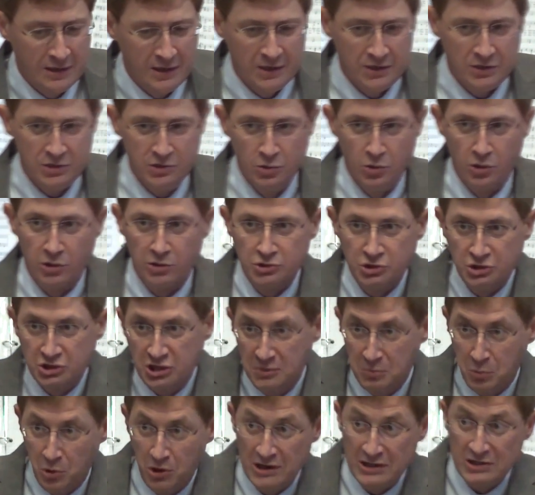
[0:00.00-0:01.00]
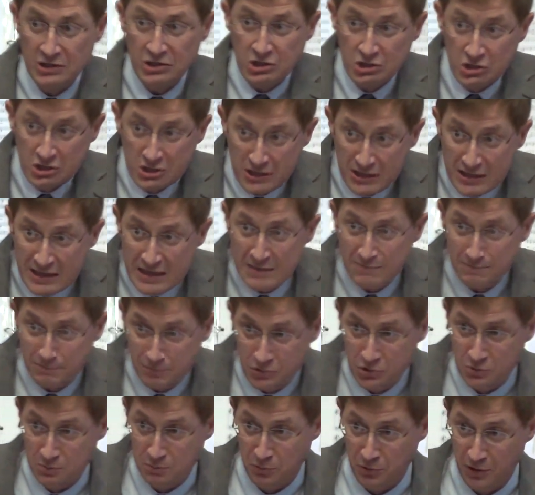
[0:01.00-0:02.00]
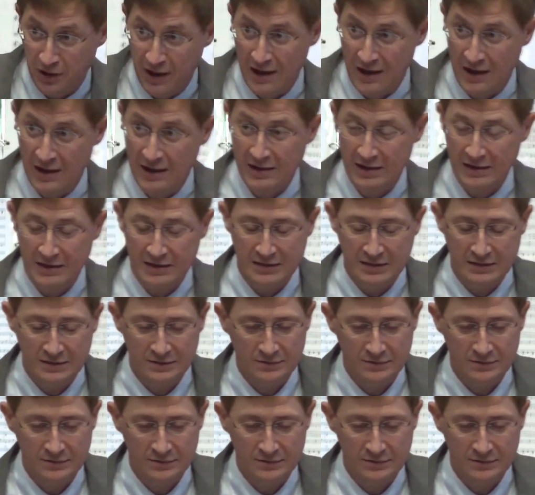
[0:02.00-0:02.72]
You are somewhat sleep deprived.